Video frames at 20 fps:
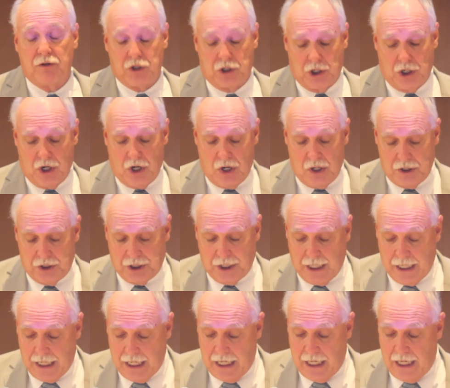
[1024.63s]
church
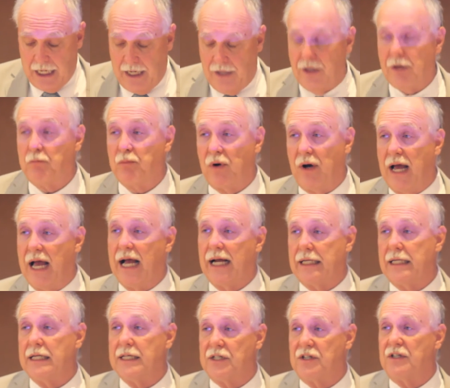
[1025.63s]
that
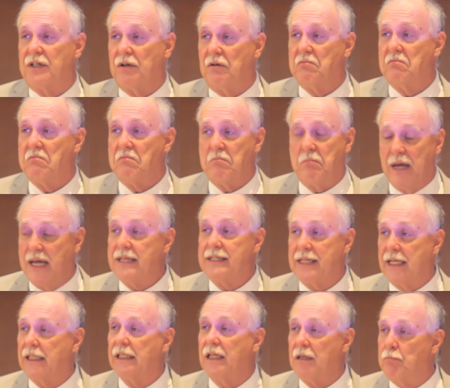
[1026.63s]
practiced
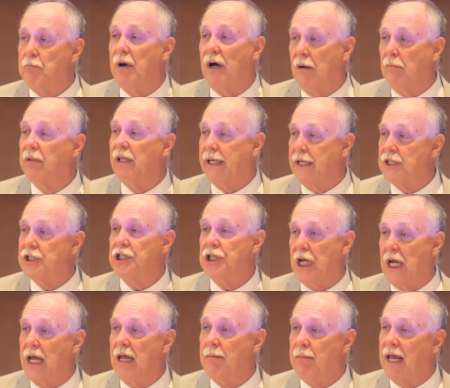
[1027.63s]
basically public
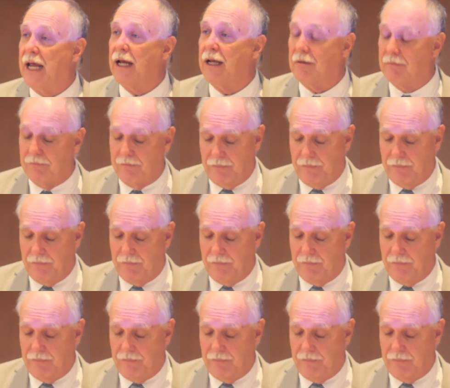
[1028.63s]
shaming.